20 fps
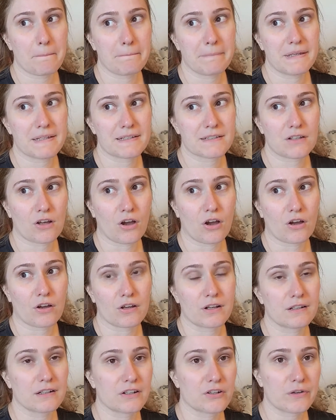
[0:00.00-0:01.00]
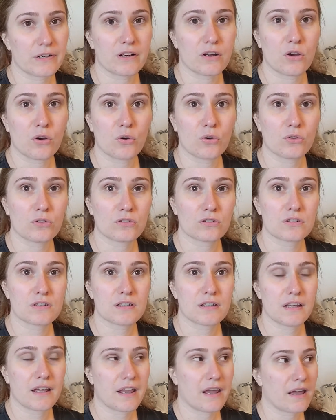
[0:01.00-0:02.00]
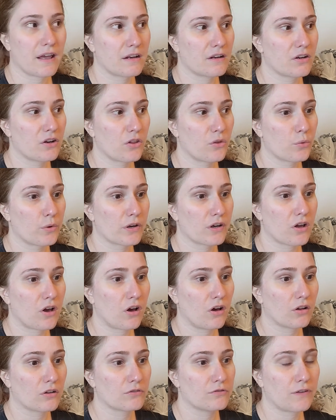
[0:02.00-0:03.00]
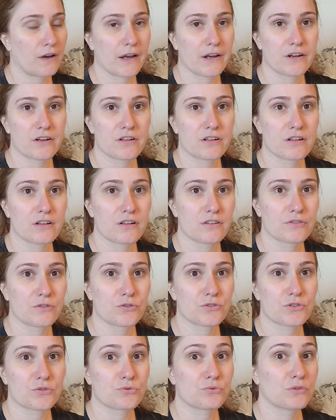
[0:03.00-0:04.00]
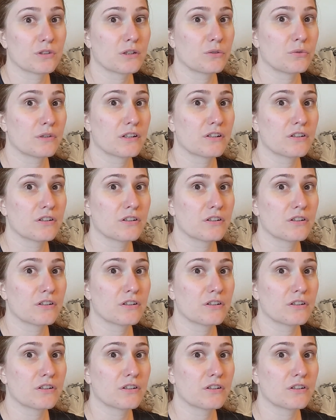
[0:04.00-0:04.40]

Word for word: His song Glittering Gold and another one called Fire. Those are really, really